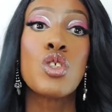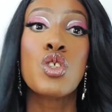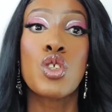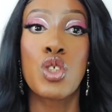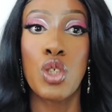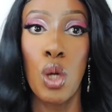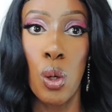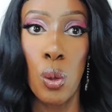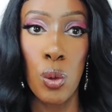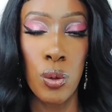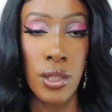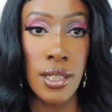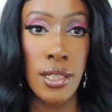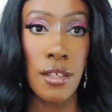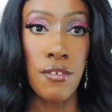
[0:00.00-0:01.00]

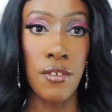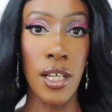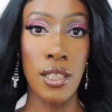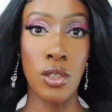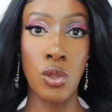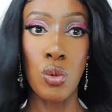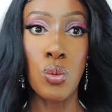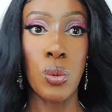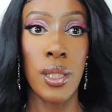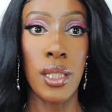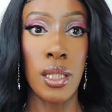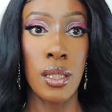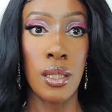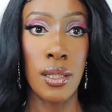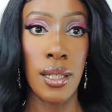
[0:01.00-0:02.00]
So this is the first
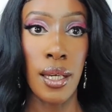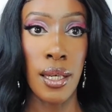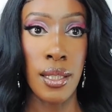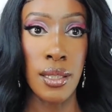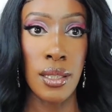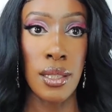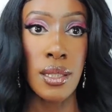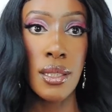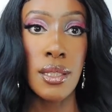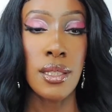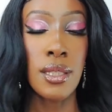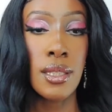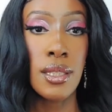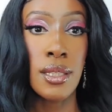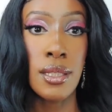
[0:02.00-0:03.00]
wig, guys.
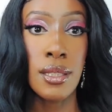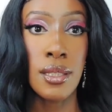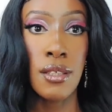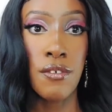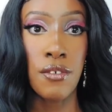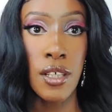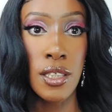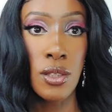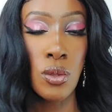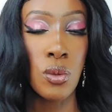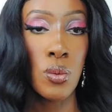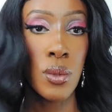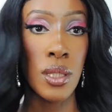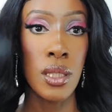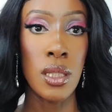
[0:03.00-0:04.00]
This is the
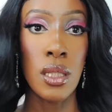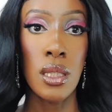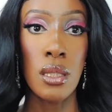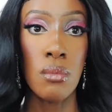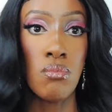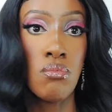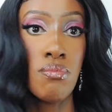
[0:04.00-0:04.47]
first wig.